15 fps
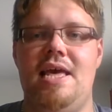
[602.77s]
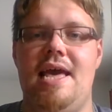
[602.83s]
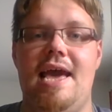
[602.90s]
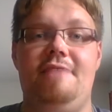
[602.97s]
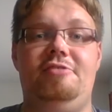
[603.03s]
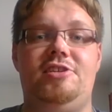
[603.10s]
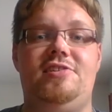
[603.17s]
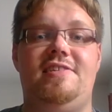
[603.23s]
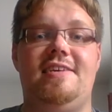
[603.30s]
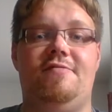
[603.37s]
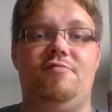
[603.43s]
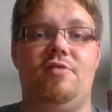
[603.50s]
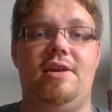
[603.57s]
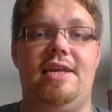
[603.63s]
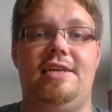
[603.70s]
If it's
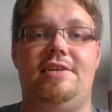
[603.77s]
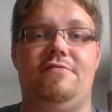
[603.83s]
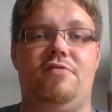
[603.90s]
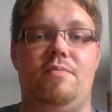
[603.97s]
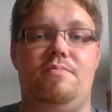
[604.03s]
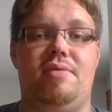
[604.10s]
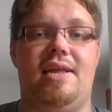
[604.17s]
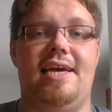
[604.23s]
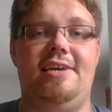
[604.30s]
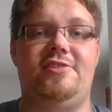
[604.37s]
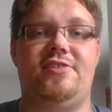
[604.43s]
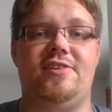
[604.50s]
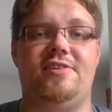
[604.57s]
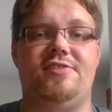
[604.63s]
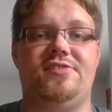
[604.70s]
different in different
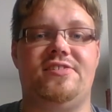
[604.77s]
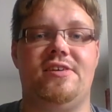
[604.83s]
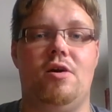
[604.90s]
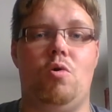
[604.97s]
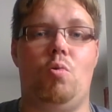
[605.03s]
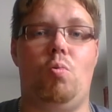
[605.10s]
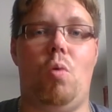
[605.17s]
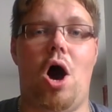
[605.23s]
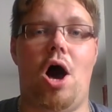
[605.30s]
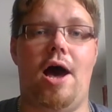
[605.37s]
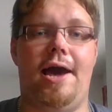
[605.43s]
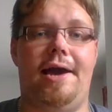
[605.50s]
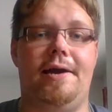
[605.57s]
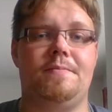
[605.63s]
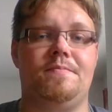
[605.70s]
places,
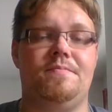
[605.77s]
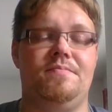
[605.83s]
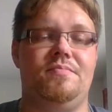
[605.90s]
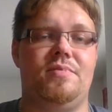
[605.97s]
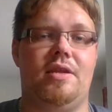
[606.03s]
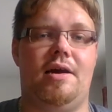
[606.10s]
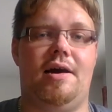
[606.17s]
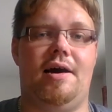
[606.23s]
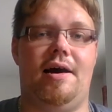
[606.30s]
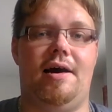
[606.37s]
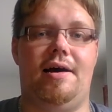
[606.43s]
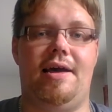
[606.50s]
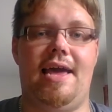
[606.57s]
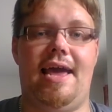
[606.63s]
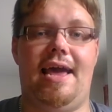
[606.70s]
why?
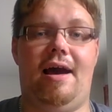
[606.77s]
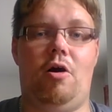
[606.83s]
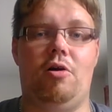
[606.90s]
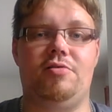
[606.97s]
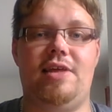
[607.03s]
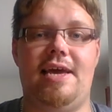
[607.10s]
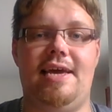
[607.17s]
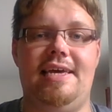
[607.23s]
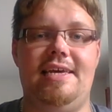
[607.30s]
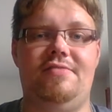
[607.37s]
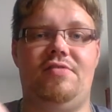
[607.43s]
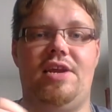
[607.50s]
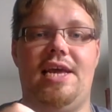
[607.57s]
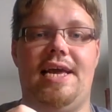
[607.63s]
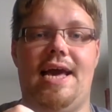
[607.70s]
Are they
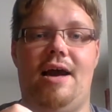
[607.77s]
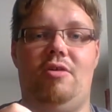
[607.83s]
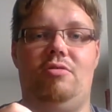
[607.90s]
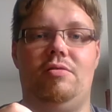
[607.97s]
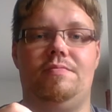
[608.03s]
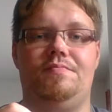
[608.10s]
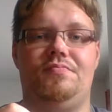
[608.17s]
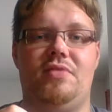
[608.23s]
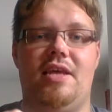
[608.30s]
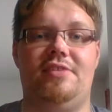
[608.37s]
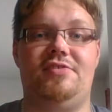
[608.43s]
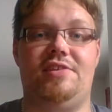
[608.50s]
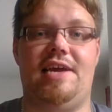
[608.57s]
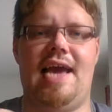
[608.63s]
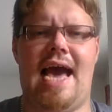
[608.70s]
evening out?
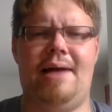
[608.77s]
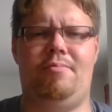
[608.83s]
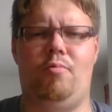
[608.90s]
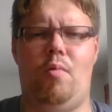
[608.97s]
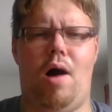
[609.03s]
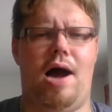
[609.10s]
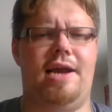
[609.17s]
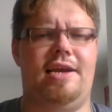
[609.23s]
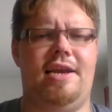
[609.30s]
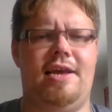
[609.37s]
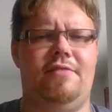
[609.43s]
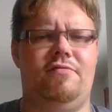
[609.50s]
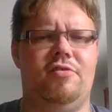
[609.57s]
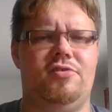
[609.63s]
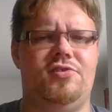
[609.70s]
Is the gap
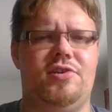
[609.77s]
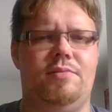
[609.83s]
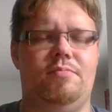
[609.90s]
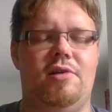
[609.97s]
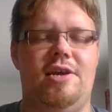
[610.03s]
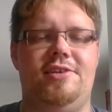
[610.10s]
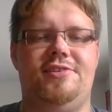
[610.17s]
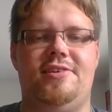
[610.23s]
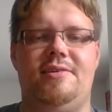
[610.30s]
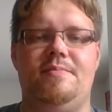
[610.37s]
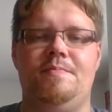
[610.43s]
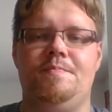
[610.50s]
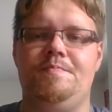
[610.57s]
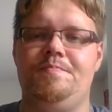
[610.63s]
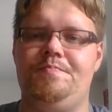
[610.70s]
widening for some reason?
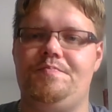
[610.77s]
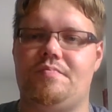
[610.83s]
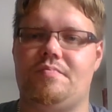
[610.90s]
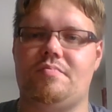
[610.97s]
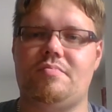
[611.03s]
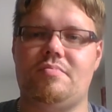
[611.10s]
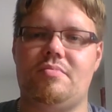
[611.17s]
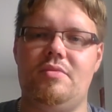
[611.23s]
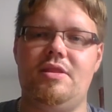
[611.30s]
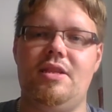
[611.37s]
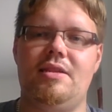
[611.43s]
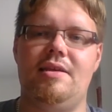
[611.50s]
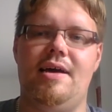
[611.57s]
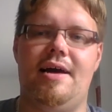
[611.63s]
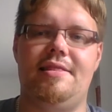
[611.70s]

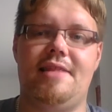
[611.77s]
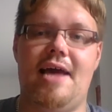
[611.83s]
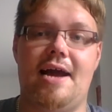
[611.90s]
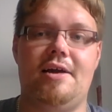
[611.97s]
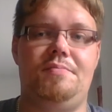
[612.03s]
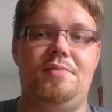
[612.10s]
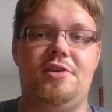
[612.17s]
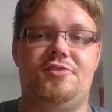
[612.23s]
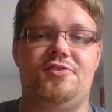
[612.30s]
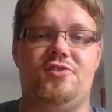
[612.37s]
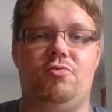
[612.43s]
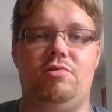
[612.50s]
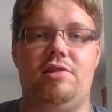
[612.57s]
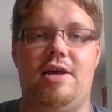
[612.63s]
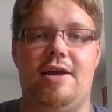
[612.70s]
That could be a
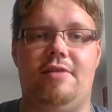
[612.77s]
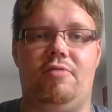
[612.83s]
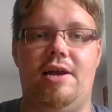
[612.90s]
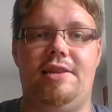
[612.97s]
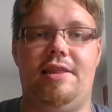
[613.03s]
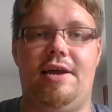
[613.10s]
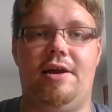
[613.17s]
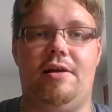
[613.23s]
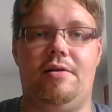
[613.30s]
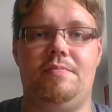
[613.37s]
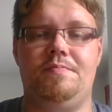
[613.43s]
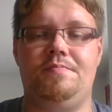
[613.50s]
storyline right there.